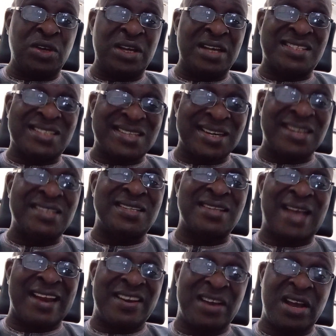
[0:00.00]
a strict
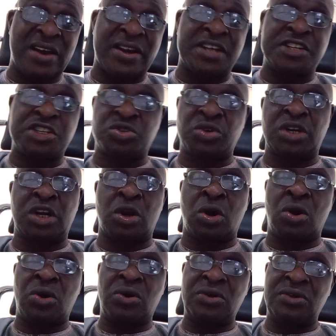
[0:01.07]
adherence to the
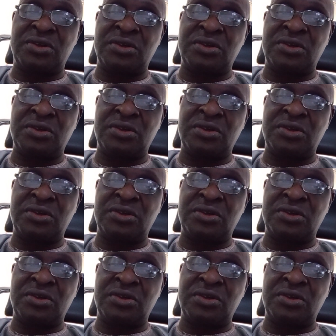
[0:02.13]
law.